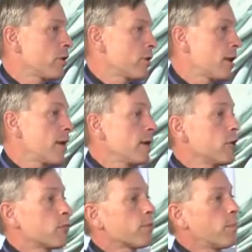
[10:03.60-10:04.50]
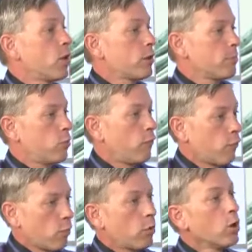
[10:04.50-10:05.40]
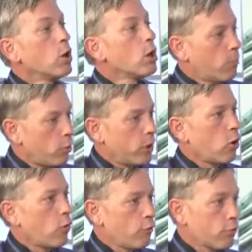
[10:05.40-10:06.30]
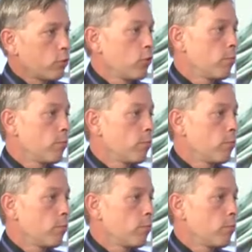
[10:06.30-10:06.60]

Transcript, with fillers: of State is responsible for putting all those